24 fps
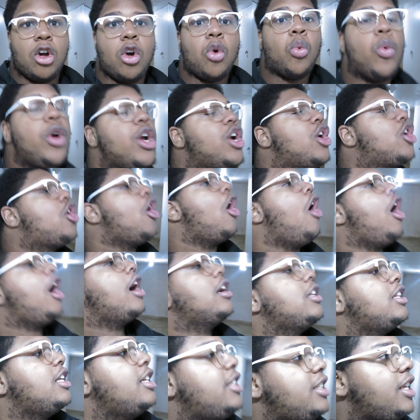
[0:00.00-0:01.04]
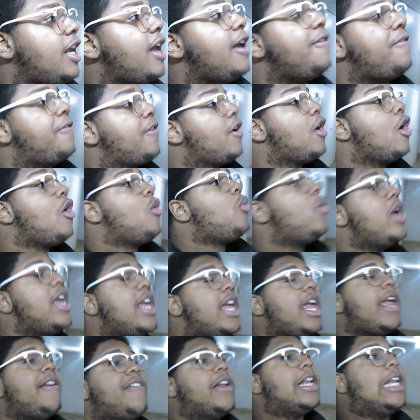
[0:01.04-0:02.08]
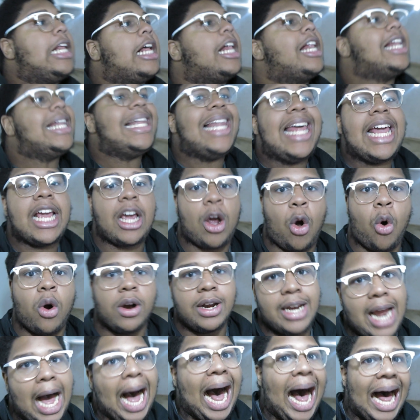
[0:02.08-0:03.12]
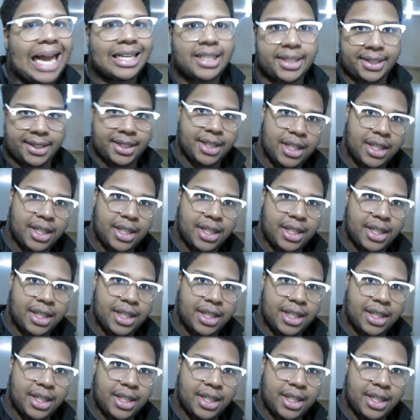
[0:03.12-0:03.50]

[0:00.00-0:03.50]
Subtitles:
regardless if we even click or not.